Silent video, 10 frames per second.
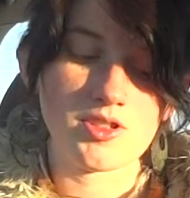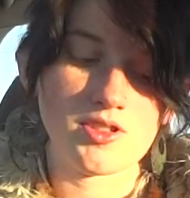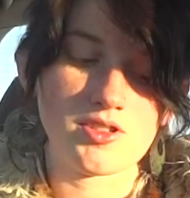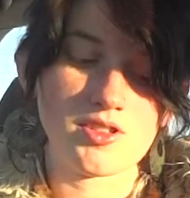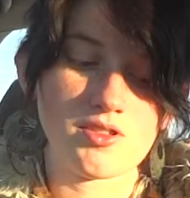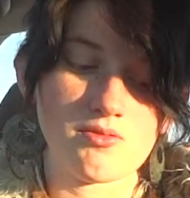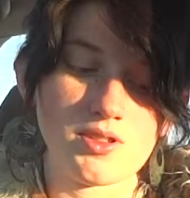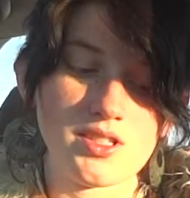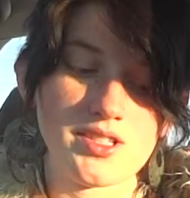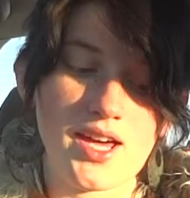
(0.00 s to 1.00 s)
she just didn't know
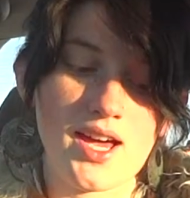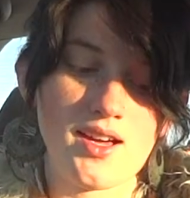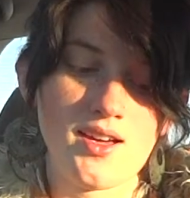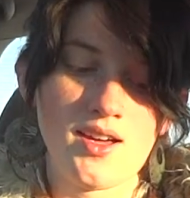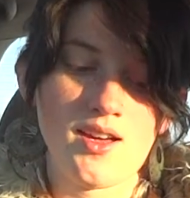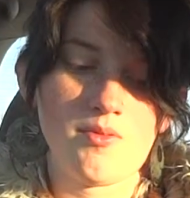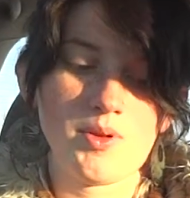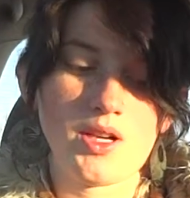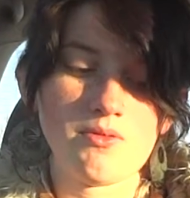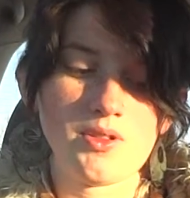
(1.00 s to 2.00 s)
what to say.
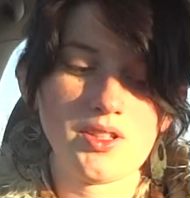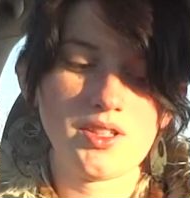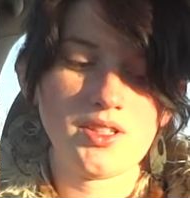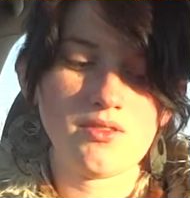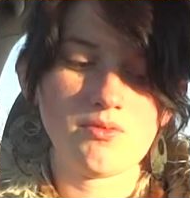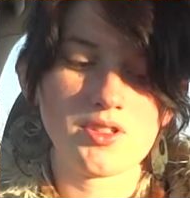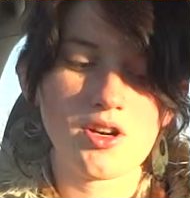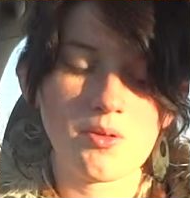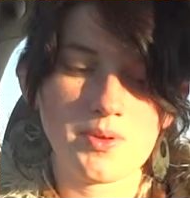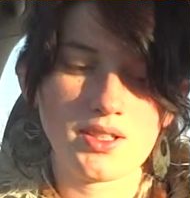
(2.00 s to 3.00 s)
But I really was
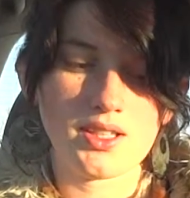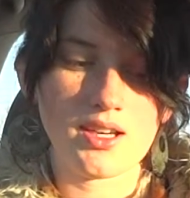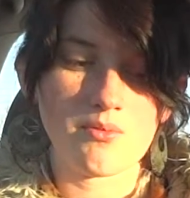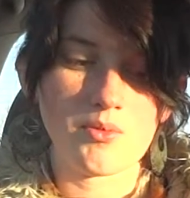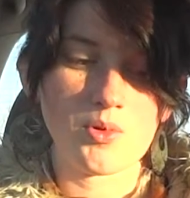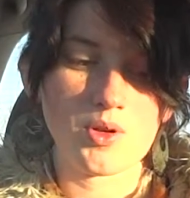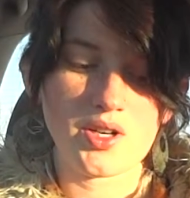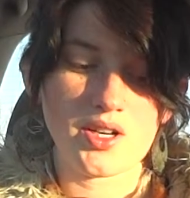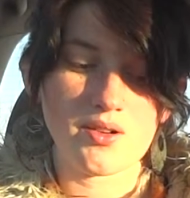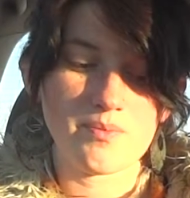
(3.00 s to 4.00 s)
hoping to get
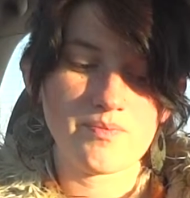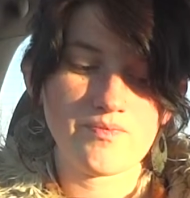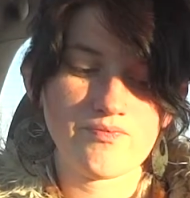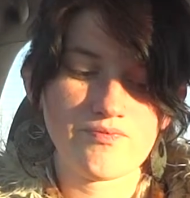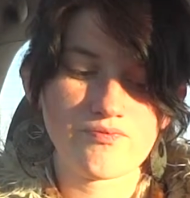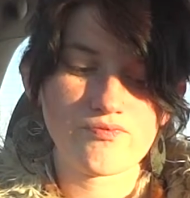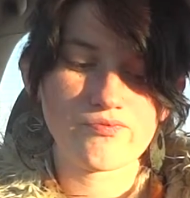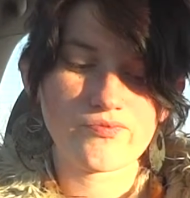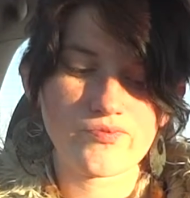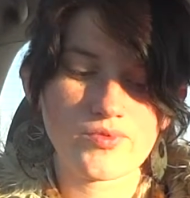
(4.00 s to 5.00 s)
more um,
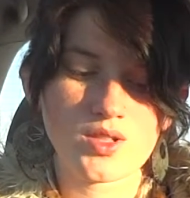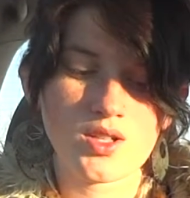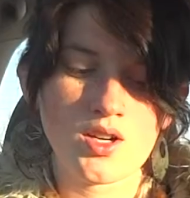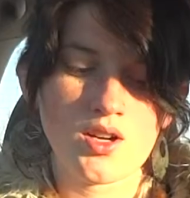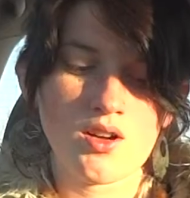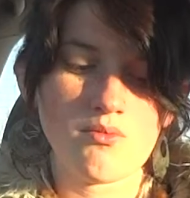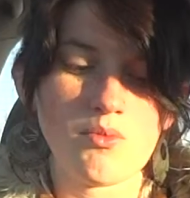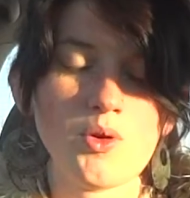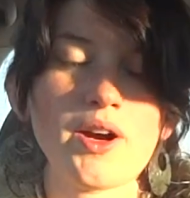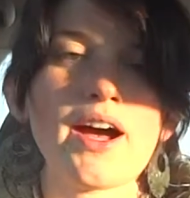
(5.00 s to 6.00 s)

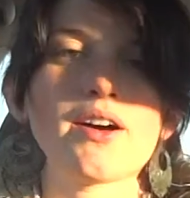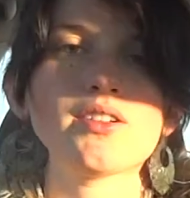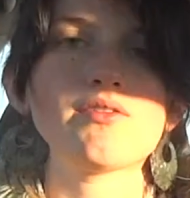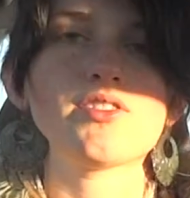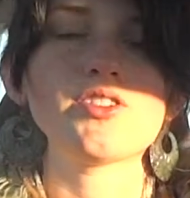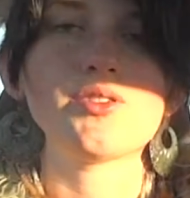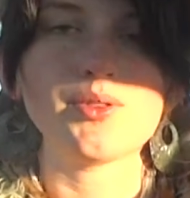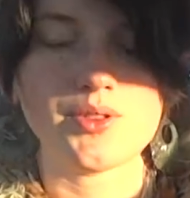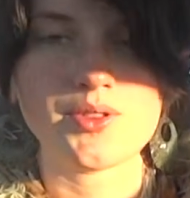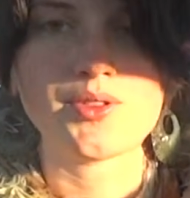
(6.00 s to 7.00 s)
more out of the
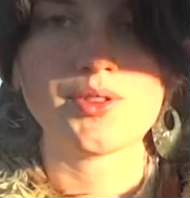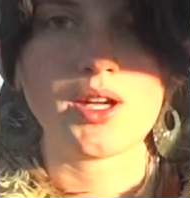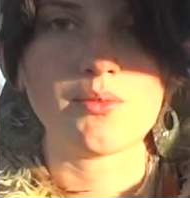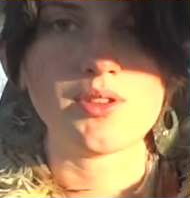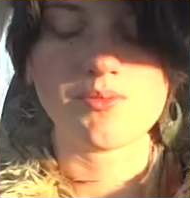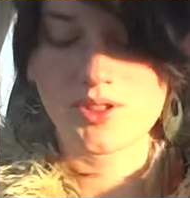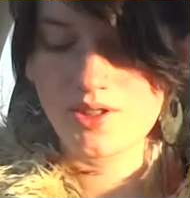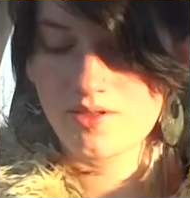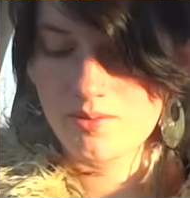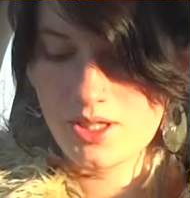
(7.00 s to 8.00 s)
students who came and
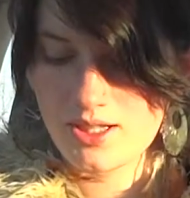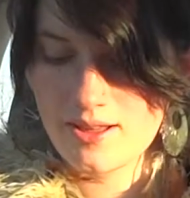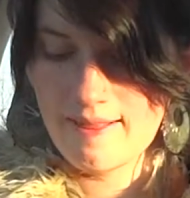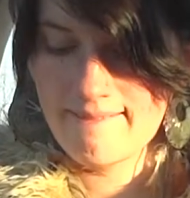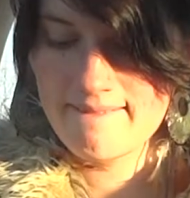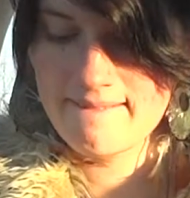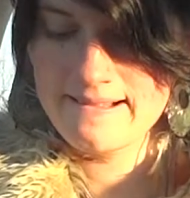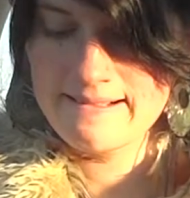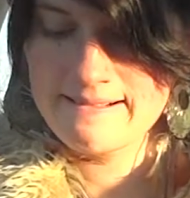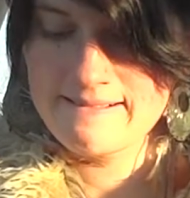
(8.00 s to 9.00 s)
observed me.
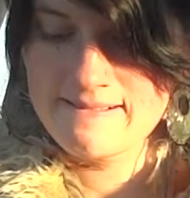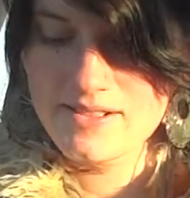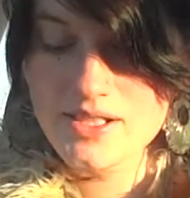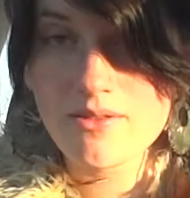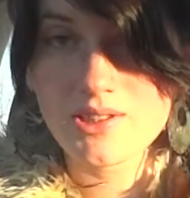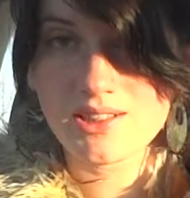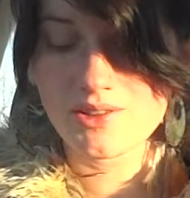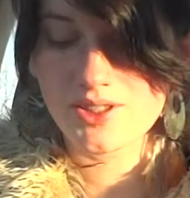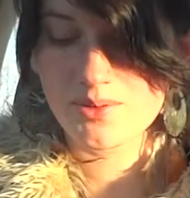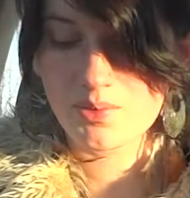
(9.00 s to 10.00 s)
So that was a little
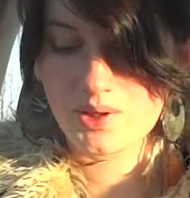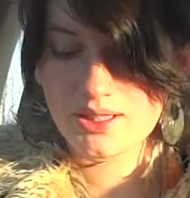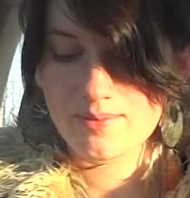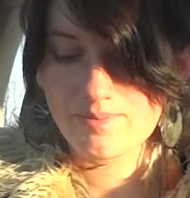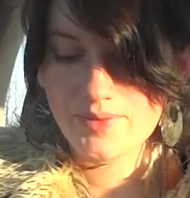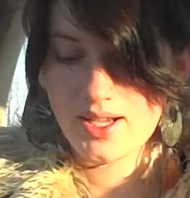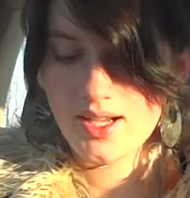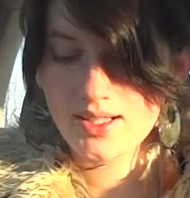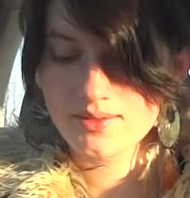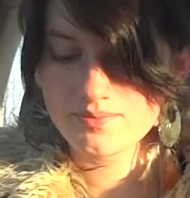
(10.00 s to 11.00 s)
disappointing.
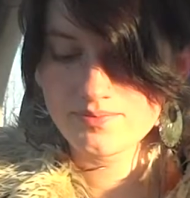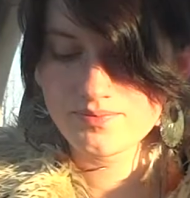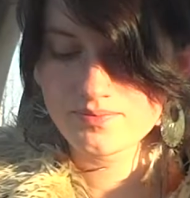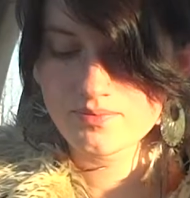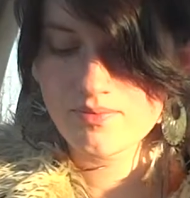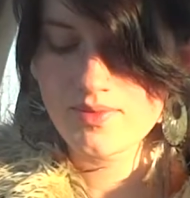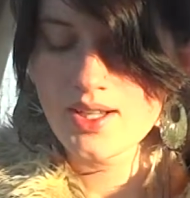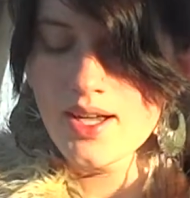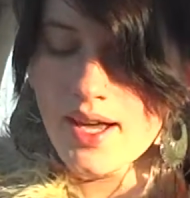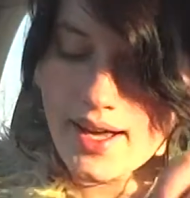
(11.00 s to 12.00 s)
Um,
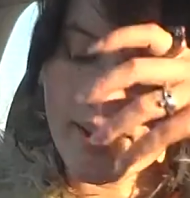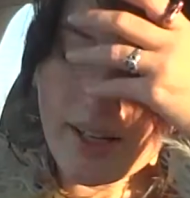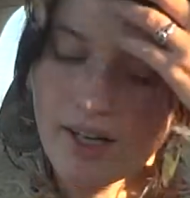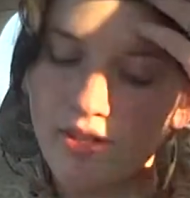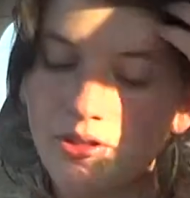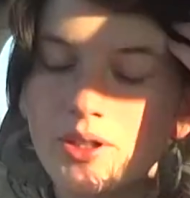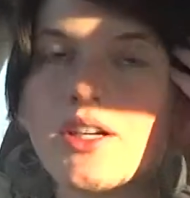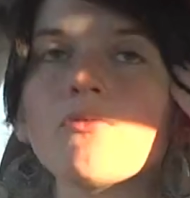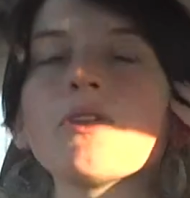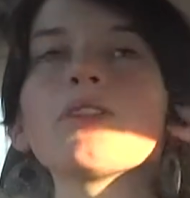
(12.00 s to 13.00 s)
and I
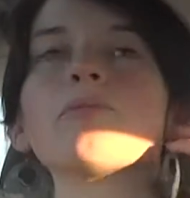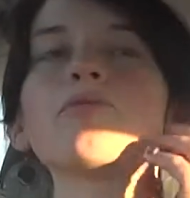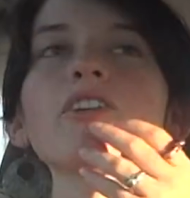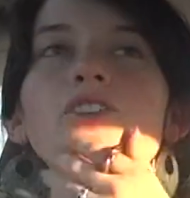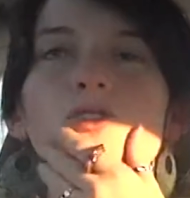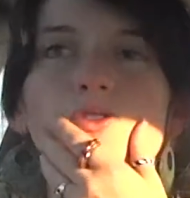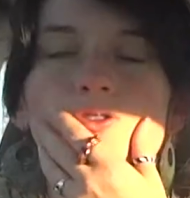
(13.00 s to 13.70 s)
agree with the professional